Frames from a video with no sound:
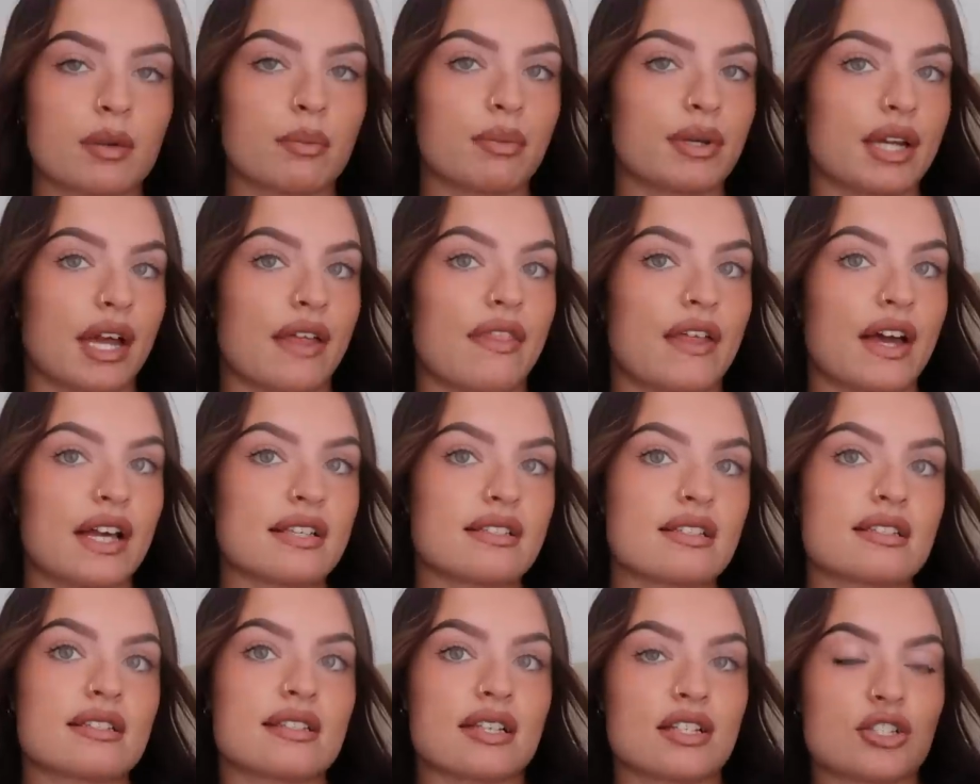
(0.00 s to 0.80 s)
But yeah, that
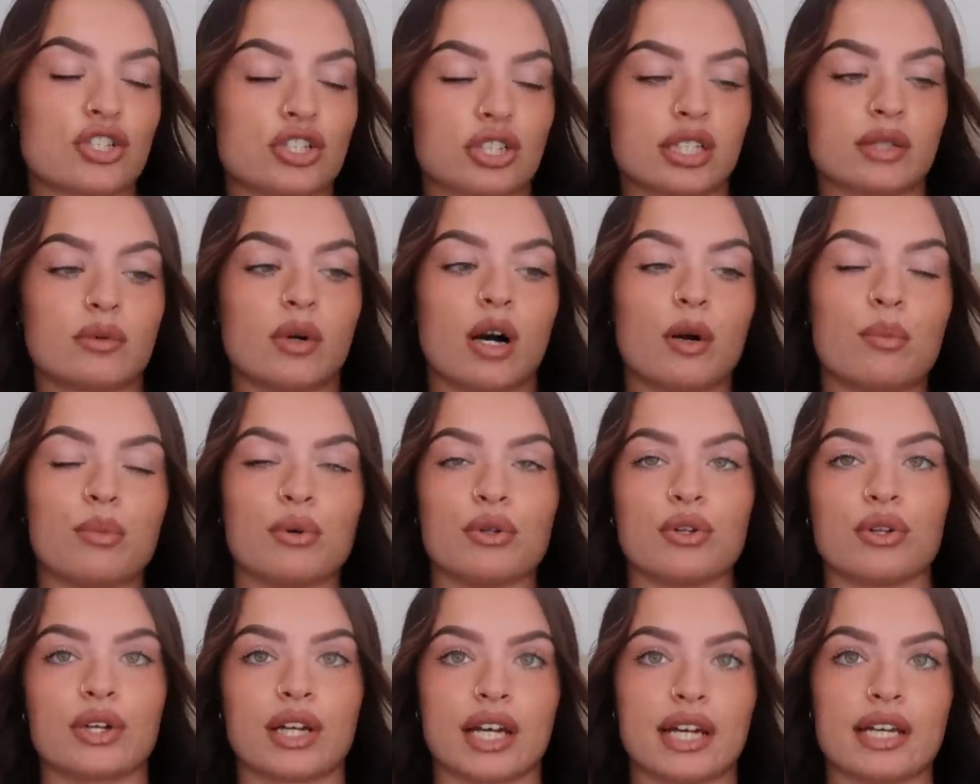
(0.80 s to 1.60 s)
is essentially what a
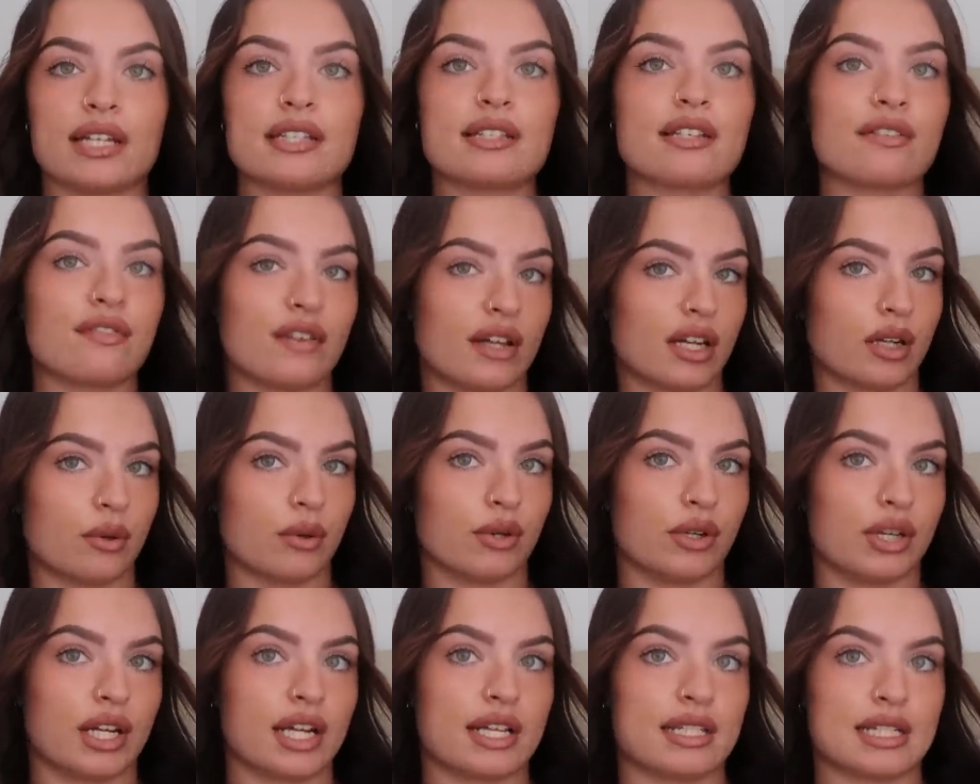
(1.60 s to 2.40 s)
bulk is, if
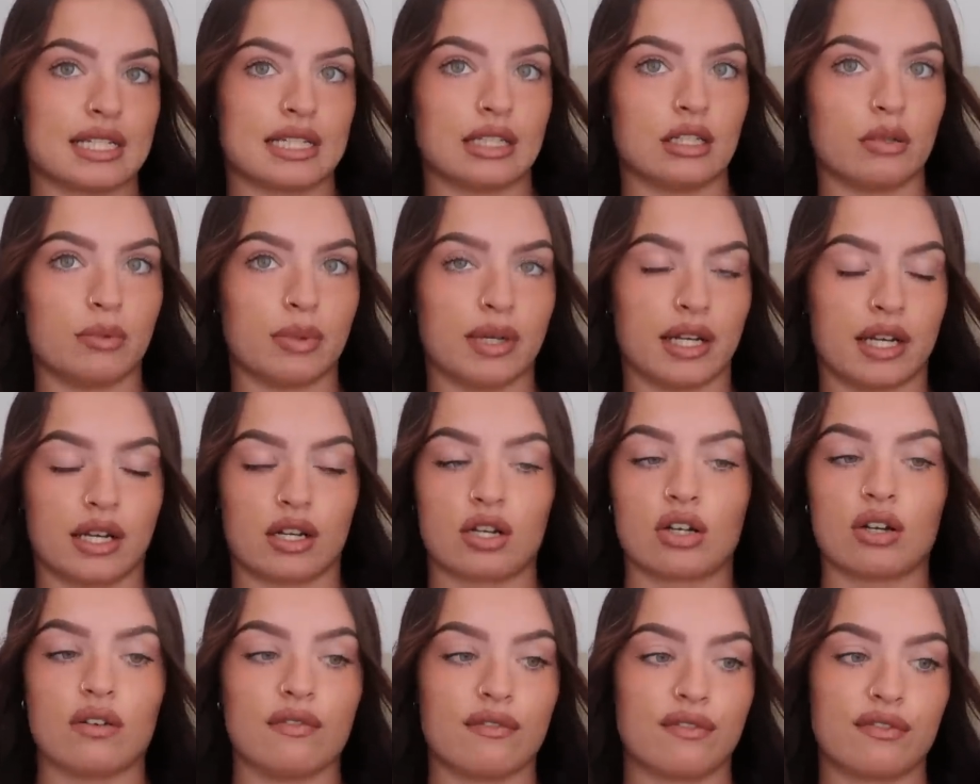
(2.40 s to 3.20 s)
anyone is a little
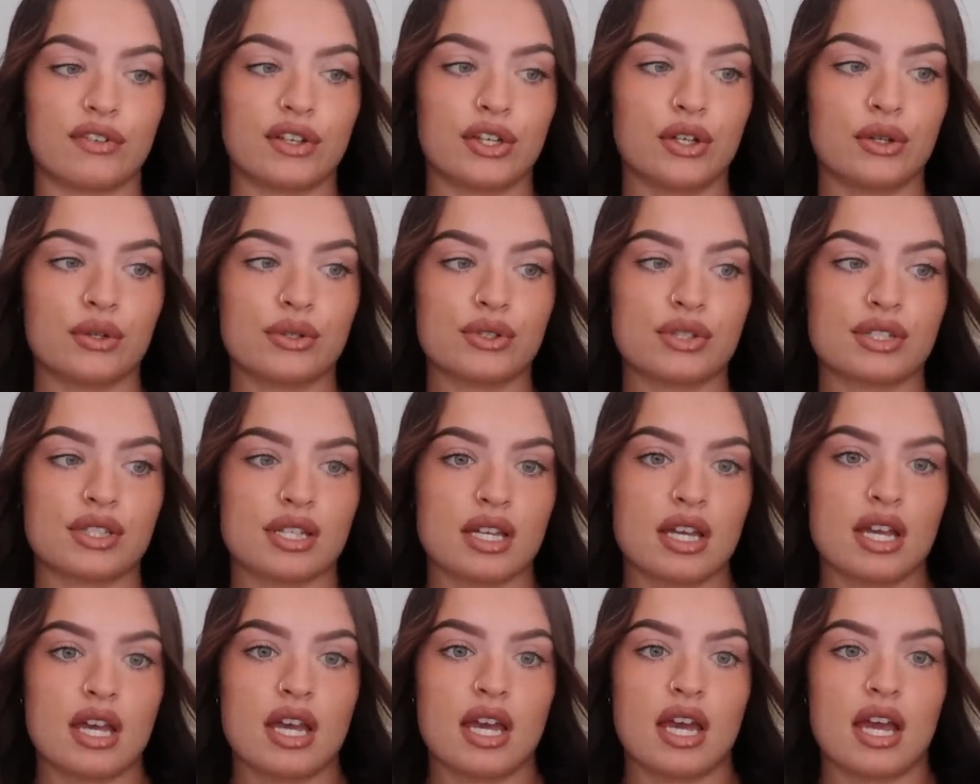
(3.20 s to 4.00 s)
bit confused.